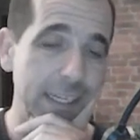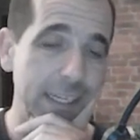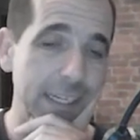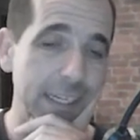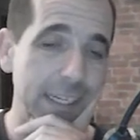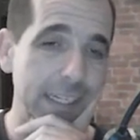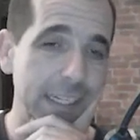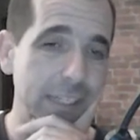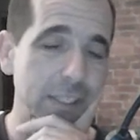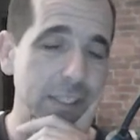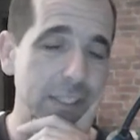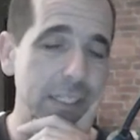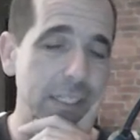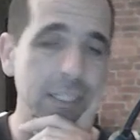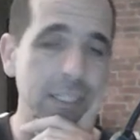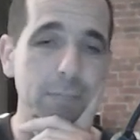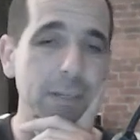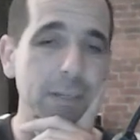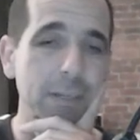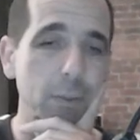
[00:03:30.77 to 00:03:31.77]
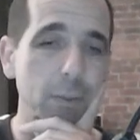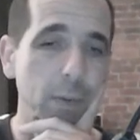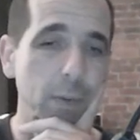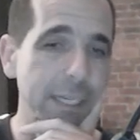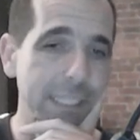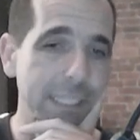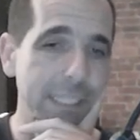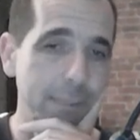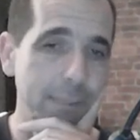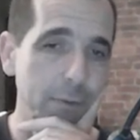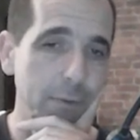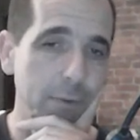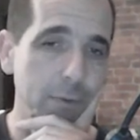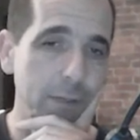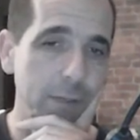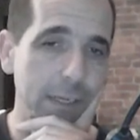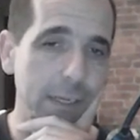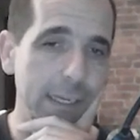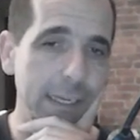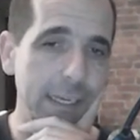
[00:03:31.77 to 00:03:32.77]
Can they just play a waiting move with the
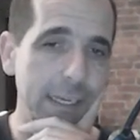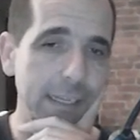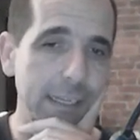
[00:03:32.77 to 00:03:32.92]
king?